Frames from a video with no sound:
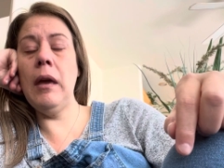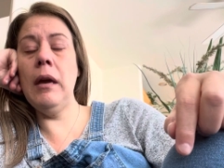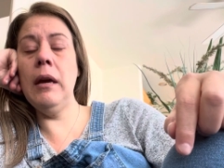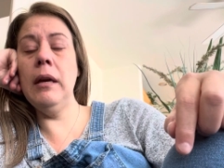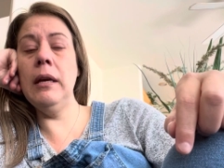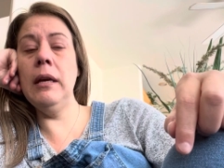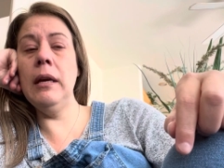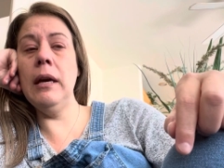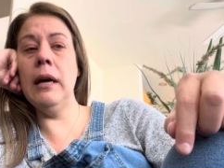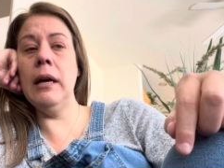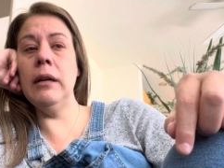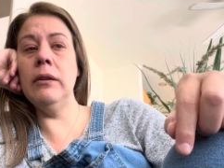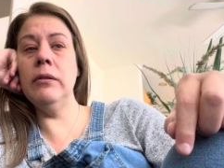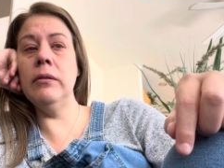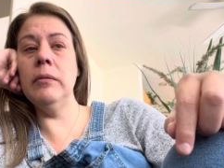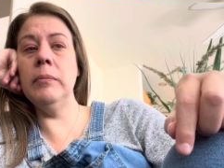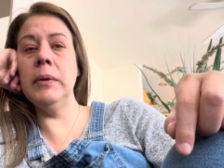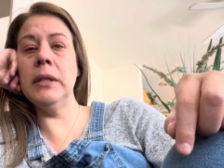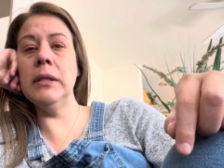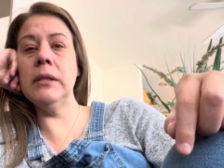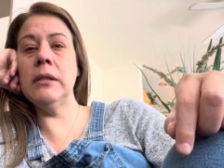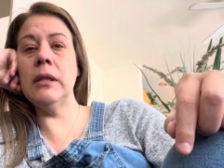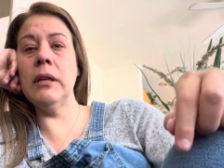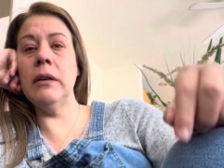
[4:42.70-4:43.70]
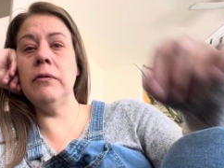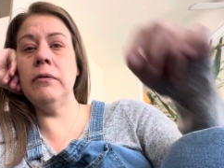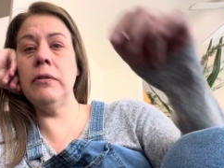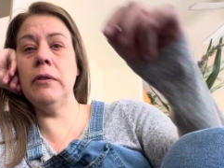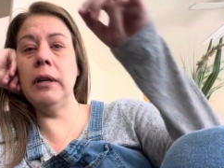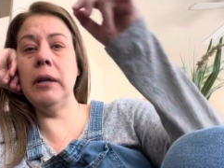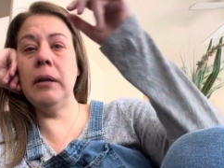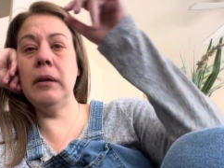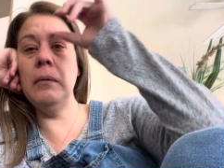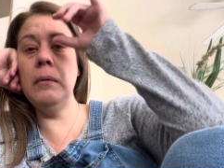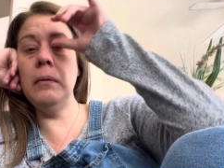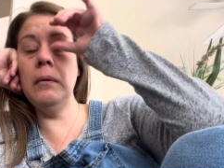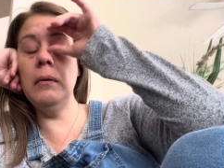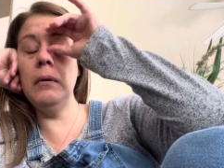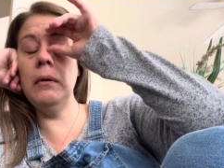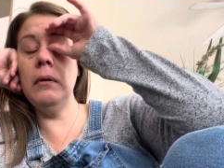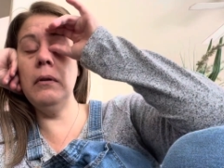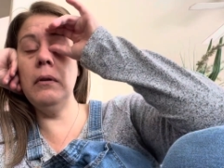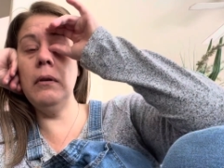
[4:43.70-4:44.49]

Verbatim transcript: he had to have been suffering